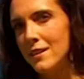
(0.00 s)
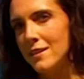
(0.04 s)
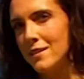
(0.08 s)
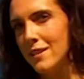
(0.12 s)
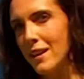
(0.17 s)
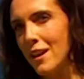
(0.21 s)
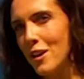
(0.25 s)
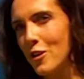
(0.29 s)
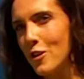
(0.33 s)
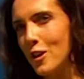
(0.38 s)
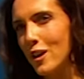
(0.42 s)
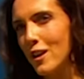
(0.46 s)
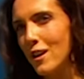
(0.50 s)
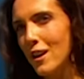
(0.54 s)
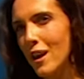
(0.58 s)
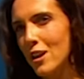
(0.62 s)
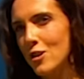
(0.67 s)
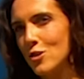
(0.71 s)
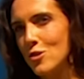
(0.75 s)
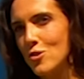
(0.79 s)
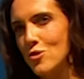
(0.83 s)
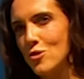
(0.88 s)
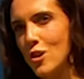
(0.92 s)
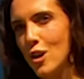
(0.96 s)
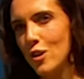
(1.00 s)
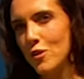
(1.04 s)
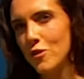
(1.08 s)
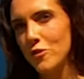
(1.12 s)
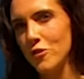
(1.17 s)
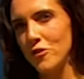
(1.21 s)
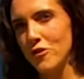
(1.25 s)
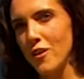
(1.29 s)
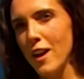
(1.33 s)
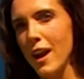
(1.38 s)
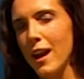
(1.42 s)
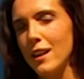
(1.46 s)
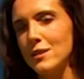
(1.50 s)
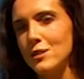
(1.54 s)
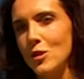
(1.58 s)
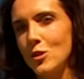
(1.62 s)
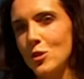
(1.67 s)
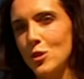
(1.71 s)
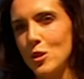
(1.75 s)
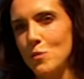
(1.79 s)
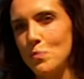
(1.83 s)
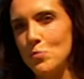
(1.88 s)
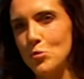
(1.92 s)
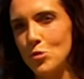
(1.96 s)
Thera had grown fat
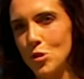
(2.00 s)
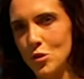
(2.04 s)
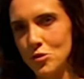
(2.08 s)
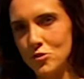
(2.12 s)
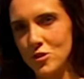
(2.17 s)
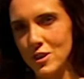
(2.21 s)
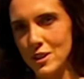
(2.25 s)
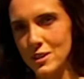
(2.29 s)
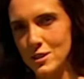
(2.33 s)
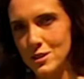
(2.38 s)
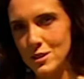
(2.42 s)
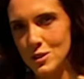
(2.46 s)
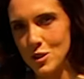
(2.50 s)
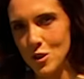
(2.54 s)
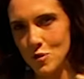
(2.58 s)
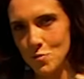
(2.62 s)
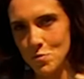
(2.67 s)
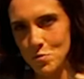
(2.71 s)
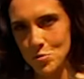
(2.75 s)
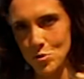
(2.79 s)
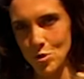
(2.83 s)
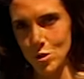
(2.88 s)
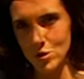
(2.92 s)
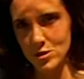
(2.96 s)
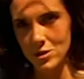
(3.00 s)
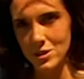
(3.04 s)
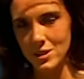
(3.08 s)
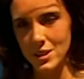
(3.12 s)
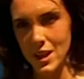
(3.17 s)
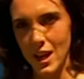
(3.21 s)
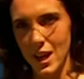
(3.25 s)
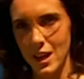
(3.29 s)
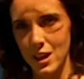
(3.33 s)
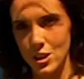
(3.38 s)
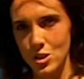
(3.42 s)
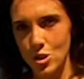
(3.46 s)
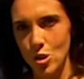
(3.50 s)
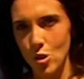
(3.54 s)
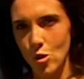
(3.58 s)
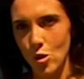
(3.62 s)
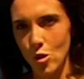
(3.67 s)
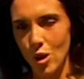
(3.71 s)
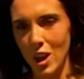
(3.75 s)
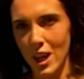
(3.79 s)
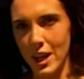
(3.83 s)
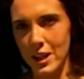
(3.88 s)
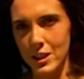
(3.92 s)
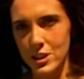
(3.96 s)
on the profits of Bronze Age
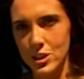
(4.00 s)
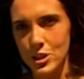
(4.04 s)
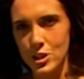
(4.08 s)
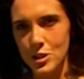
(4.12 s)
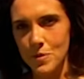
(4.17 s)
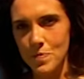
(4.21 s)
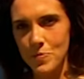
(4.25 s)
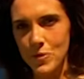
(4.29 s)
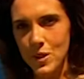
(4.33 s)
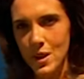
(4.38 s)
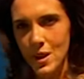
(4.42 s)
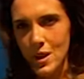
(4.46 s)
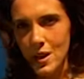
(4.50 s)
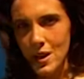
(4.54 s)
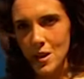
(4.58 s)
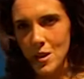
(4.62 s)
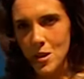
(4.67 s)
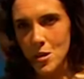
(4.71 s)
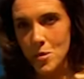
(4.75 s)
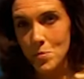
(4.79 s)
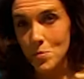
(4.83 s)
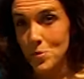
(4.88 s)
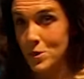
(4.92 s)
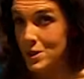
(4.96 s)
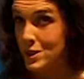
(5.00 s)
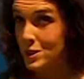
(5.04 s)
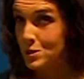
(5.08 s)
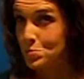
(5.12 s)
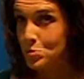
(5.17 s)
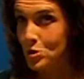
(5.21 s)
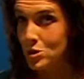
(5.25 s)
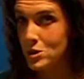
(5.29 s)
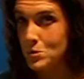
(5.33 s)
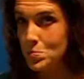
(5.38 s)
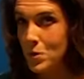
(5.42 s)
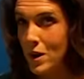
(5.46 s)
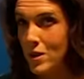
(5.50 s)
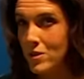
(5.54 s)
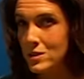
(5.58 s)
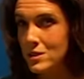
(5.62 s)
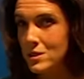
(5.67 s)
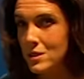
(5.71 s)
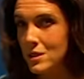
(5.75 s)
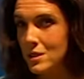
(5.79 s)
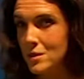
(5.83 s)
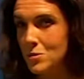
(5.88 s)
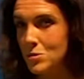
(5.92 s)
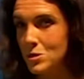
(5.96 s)
haulage, but its
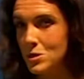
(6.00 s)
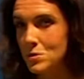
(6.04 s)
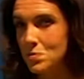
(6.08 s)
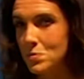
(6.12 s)
prosperity was